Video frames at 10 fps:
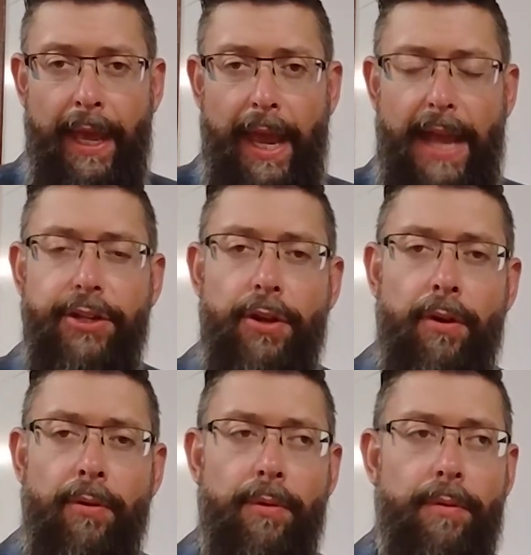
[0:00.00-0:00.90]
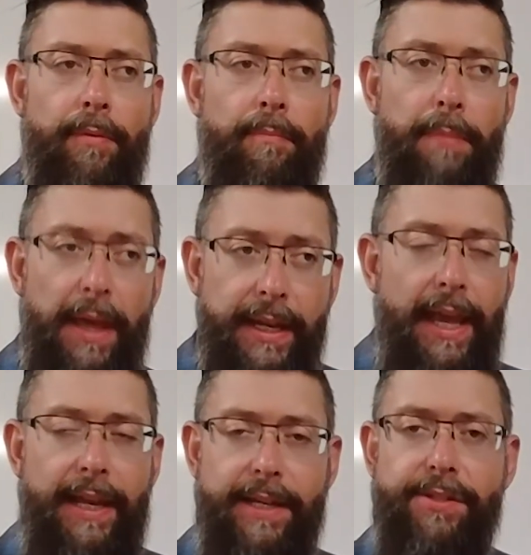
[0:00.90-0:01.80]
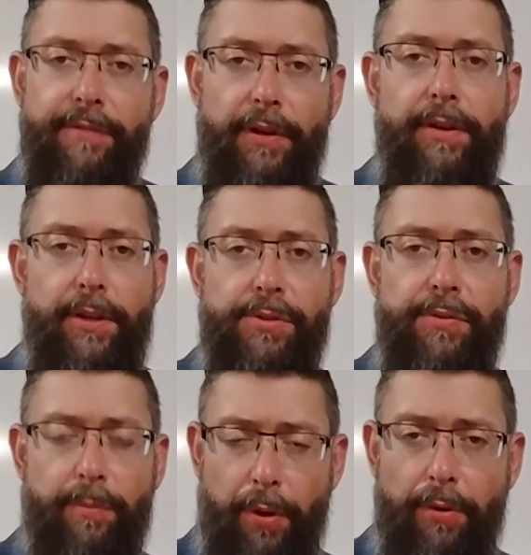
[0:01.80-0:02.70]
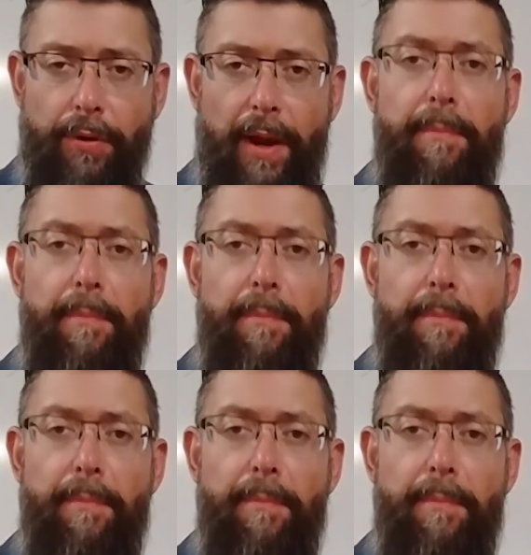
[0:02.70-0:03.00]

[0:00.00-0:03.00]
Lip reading: And you know, Medicaid is a very useful program.